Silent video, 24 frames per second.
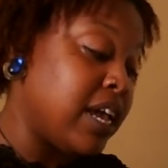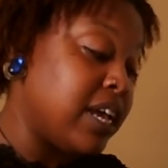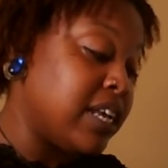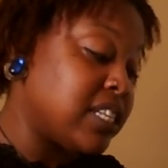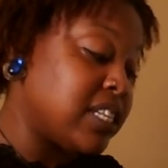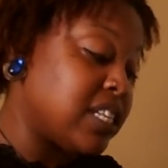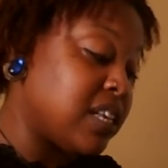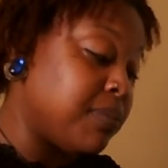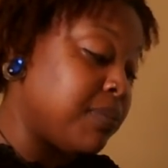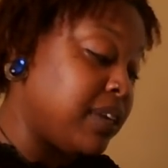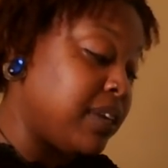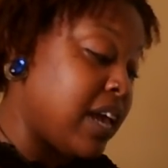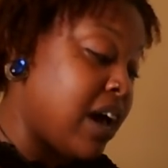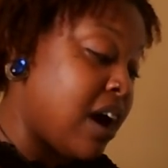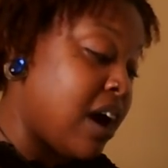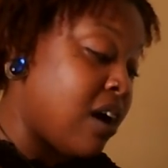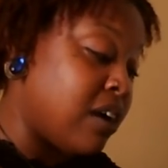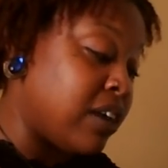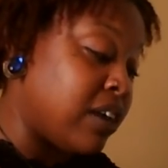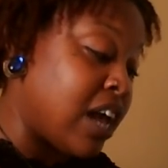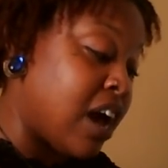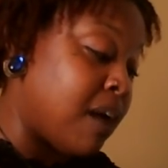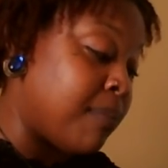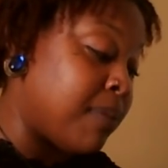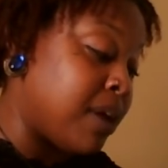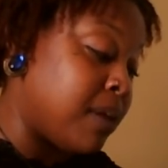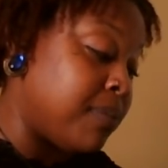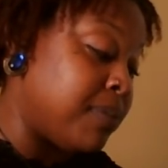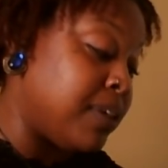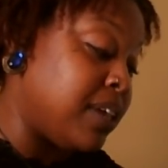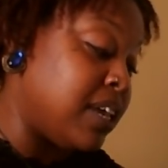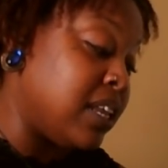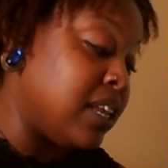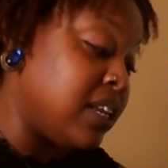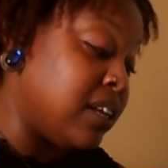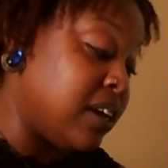Some of y'all, y'all may be
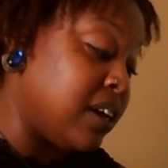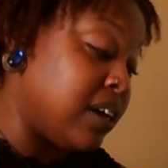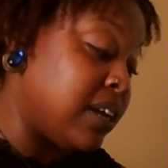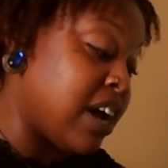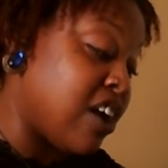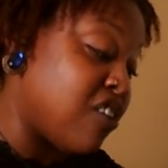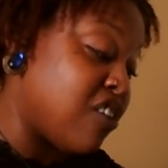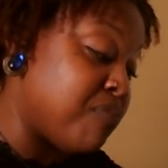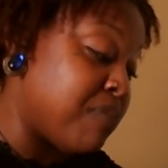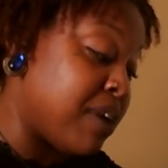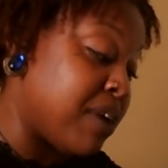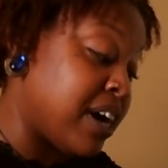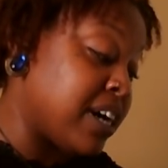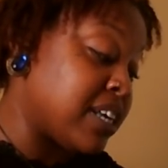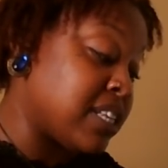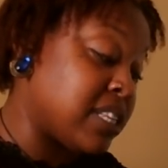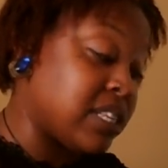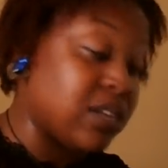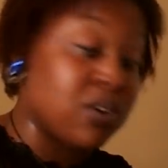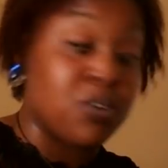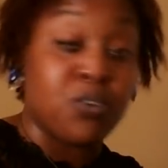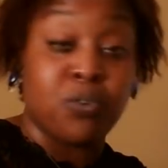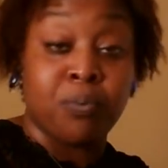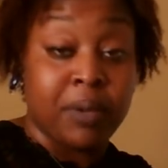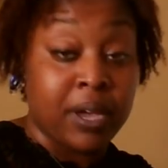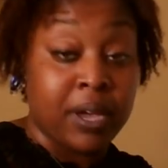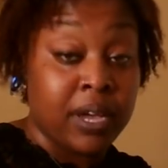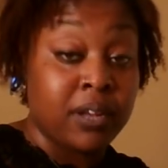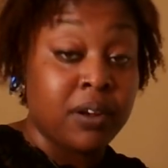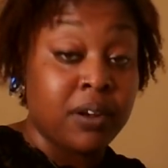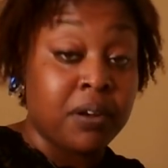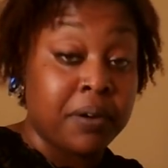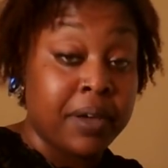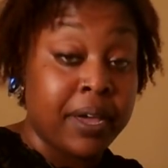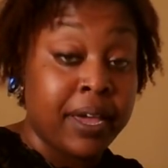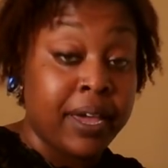getting cut off by a soulmate,
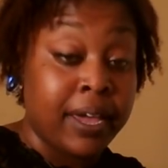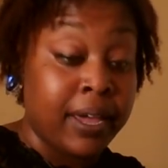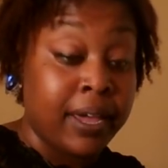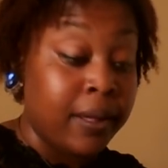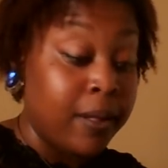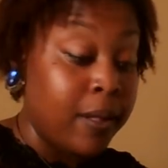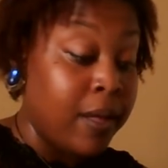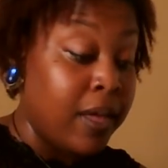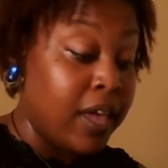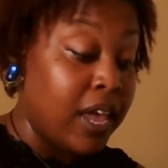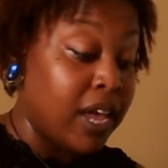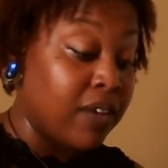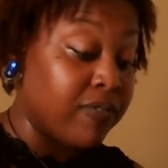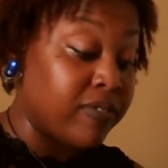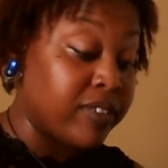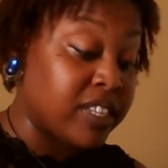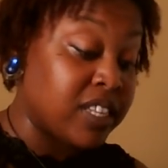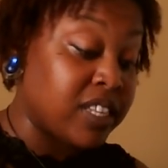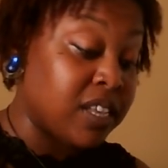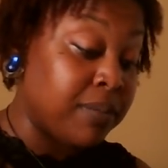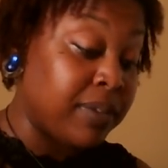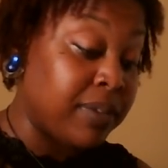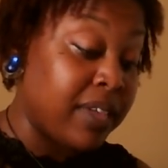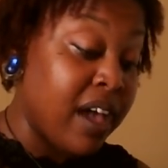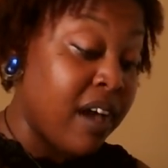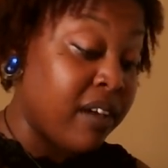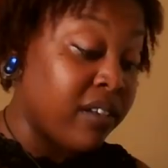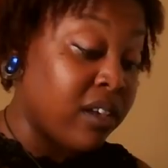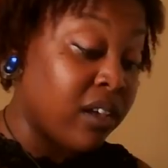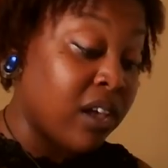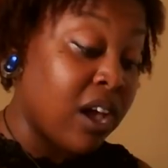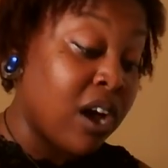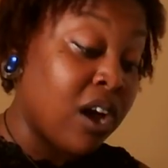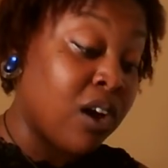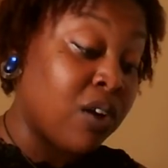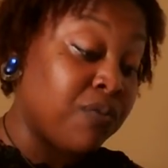okay? And for some of y'all,
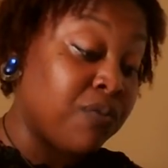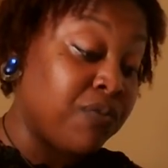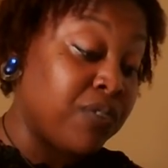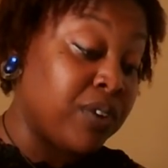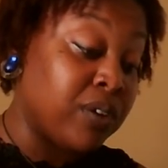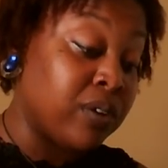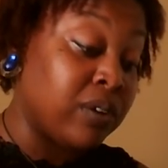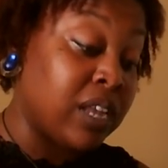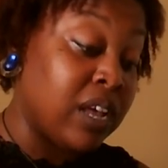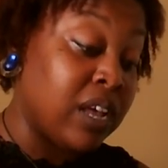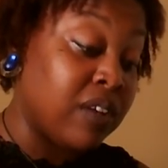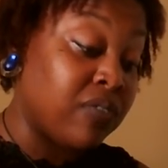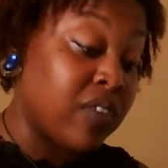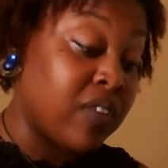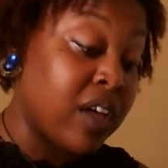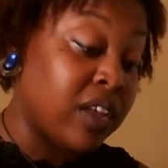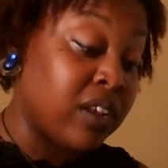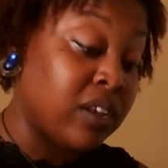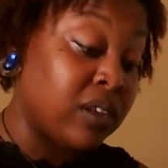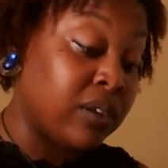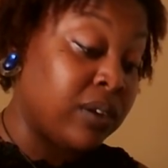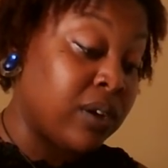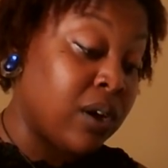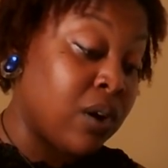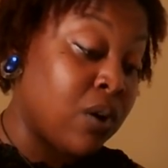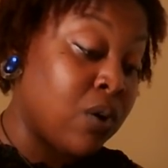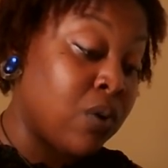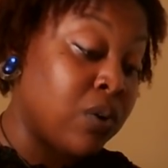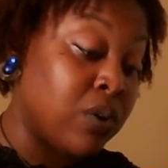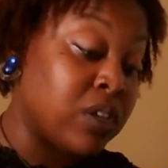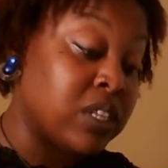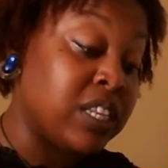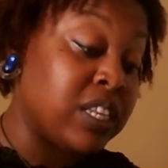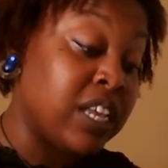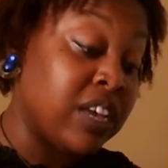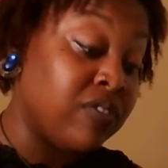y'all gonna feel left out in the
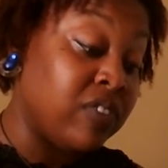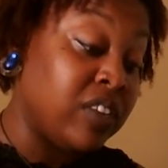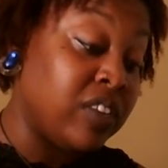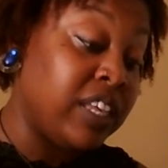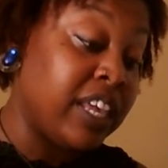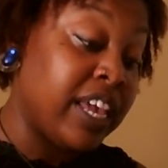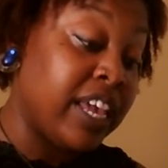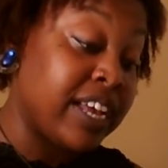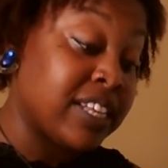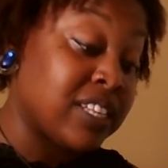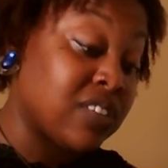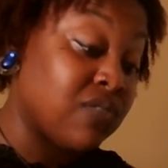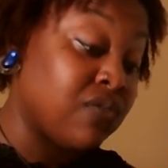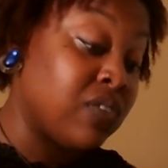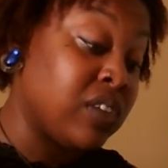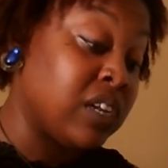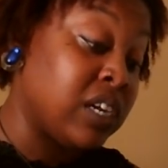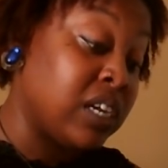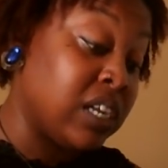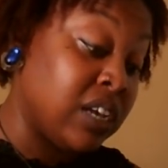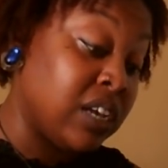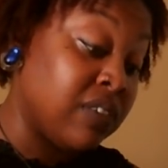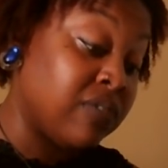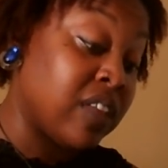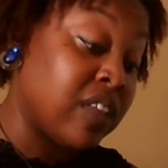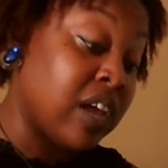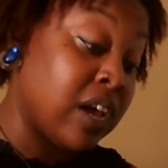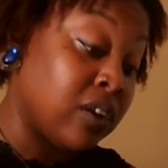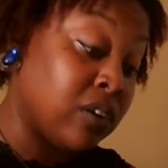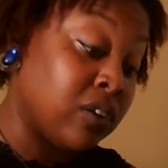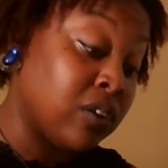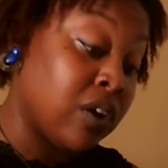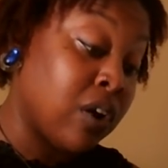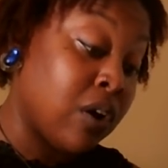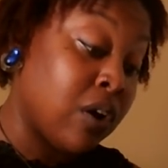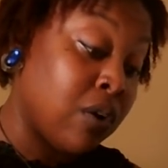cold. It's definitely cancer feeling left out in
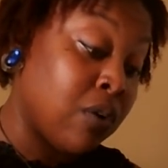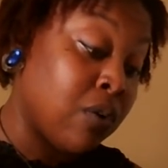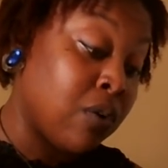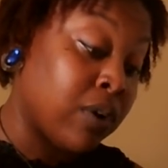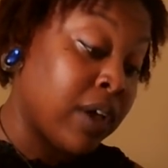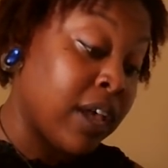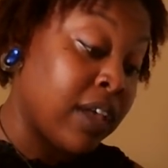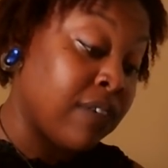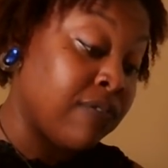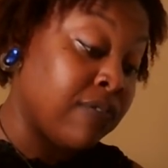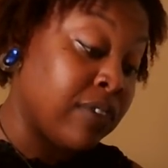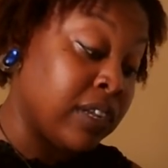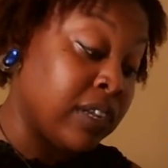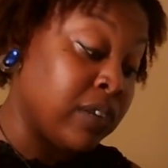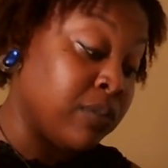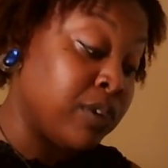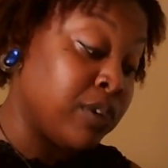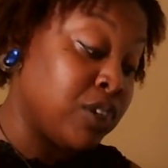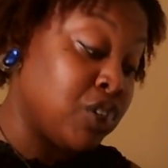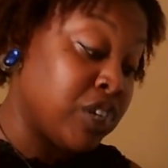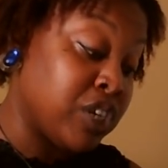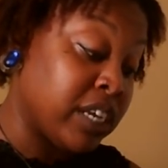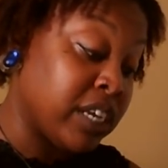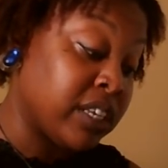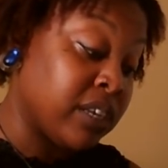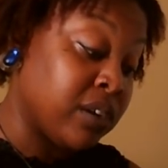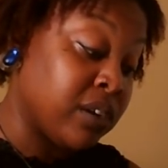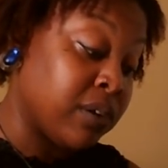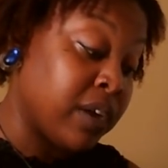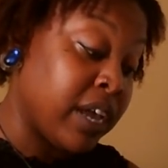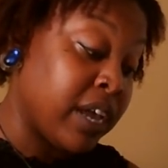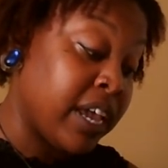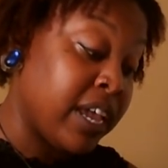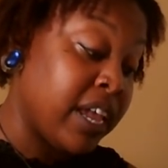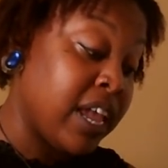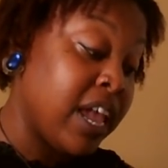the cold, okay? Feeling rejected,
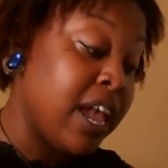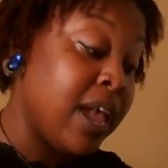okay?